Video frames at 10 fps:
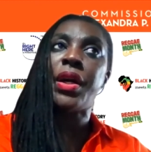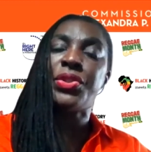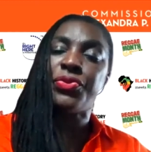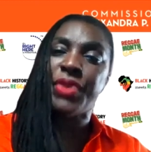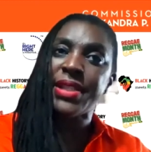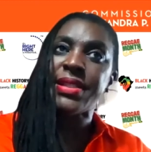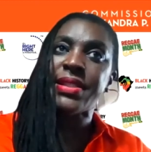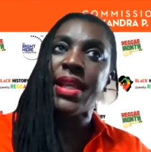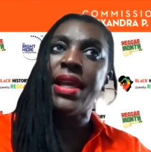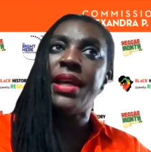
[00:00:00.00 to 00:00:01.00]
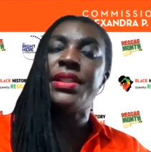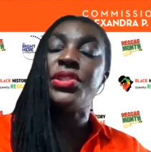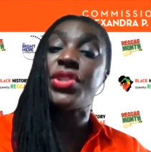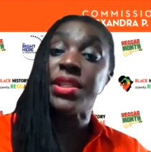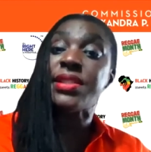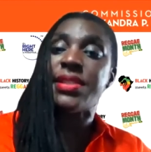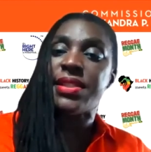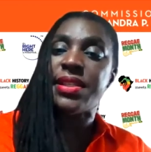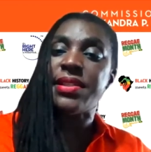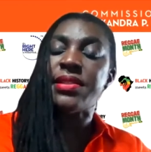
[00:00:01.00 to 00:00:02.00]
unrest and
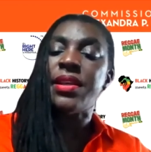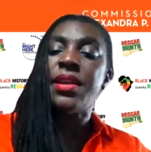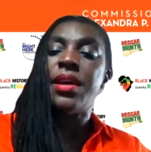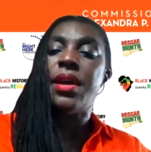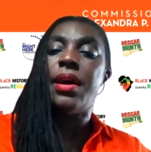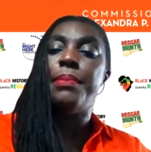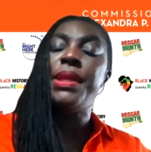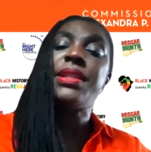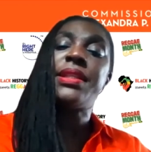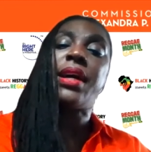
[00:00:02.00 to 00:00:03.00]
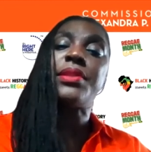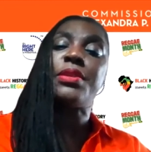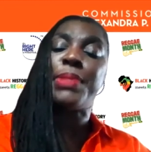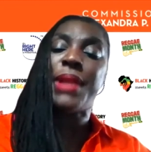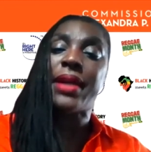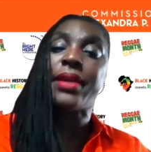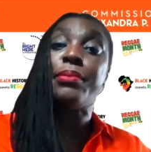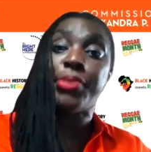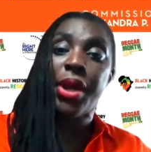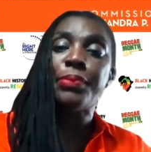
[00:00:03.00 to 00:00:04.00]
injustices meted out to Black
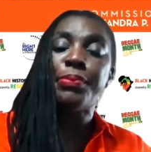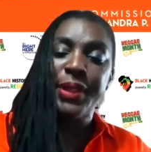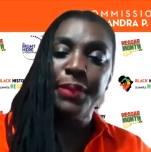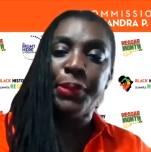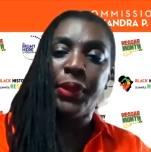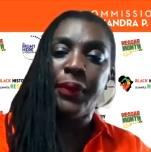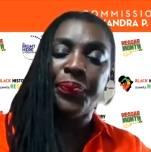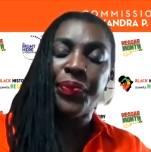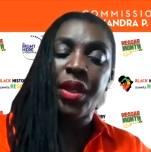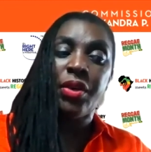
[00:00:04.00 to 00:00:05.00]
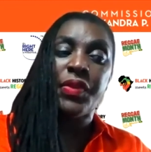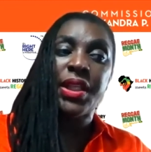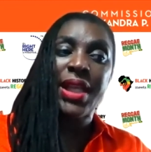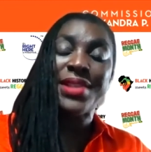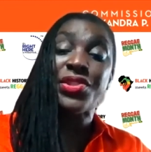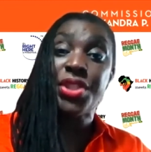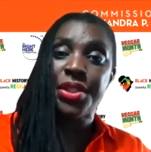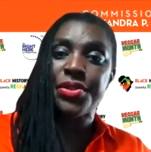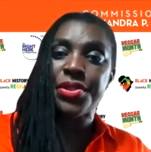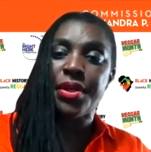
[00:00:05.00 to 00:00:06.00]
and Brown people over the last
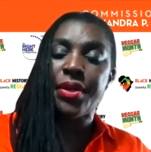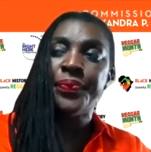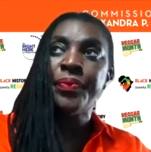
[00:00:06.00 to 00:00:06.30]
year or so.